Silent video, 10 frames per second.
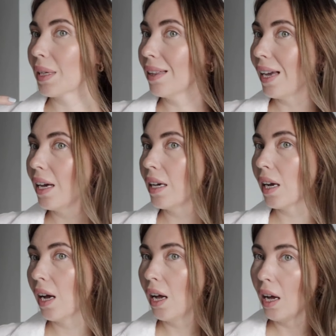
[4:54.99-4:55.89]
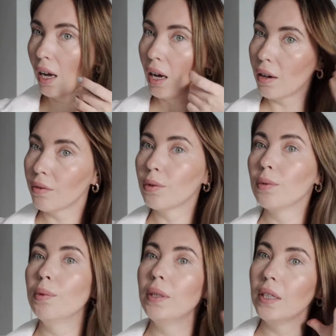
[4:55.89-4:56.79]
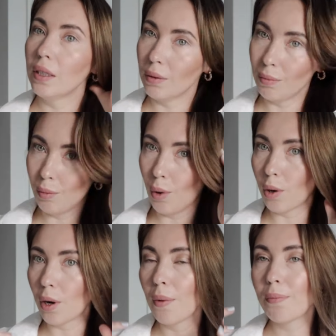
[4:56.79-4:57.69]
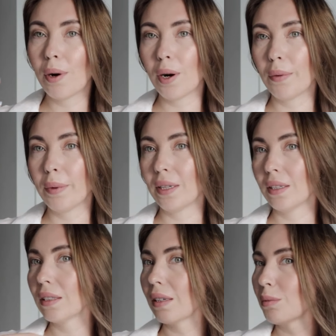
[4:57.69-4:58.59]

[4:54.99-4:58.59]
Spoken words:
layer would be more permanent,